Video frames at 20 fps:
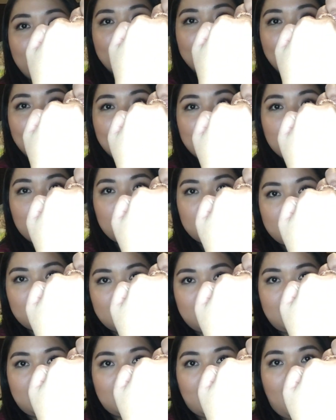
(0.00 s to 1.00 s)
but like you
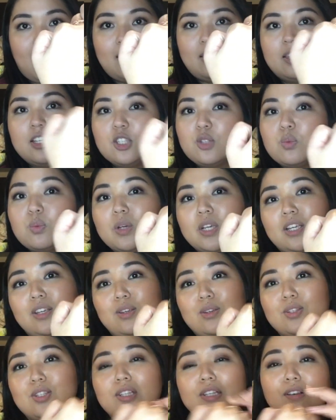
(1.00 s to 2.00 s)
see that this ring
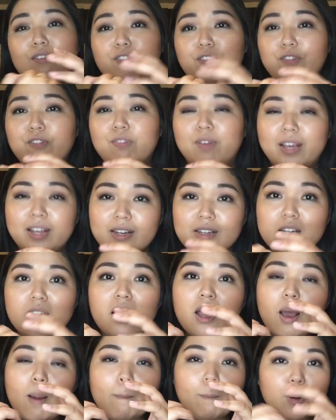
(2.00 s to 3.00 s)
used to fit
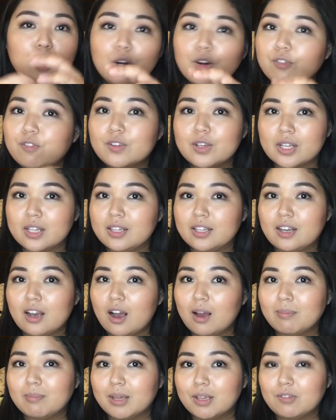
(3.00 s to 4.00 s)
perfectly
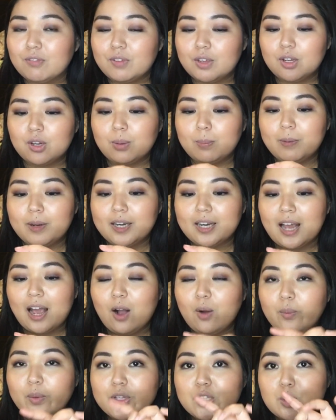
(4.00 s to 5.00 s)
on my finger, but
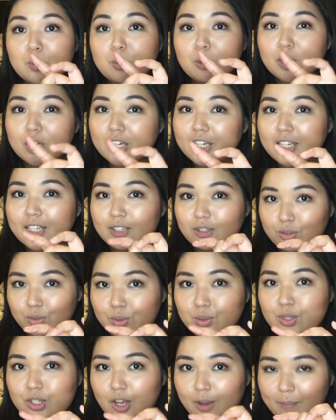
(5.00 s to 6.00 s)
now it's pretty
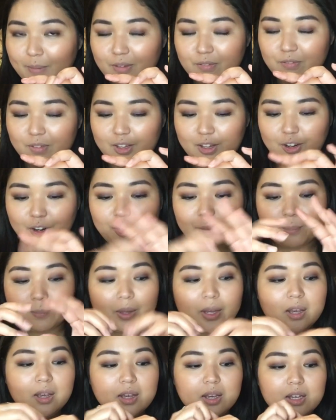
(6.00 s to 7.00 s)
loose on my finger.
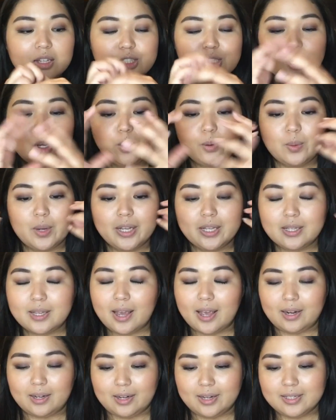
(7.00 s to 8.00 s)
So
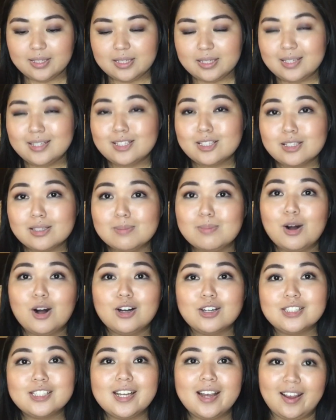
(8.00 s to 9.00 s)
again, it's these
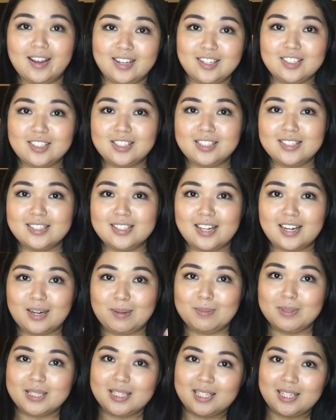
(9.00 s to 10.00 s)
small changes that
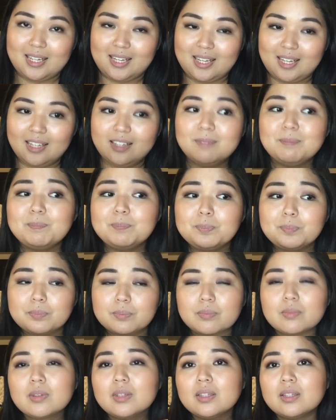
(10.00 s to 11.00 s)
I'm seeing
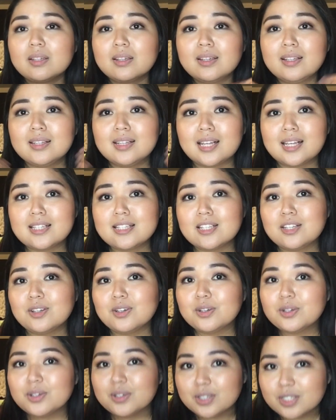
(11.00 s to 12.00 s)
that's
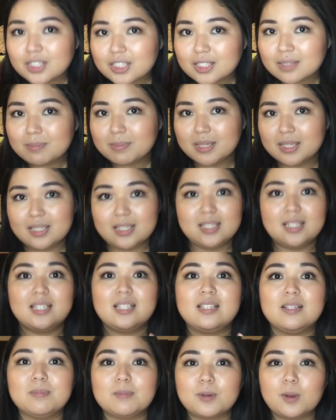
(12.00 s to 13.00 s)
encouraging me to
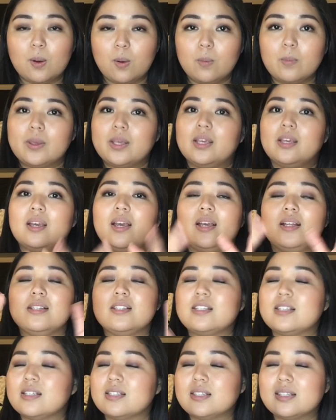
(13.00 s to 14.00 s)
keep going
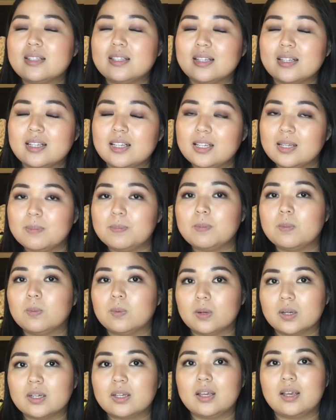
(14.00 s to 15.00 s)
and just to keep
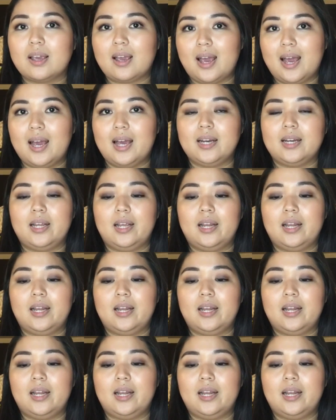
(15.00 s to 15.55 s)
working at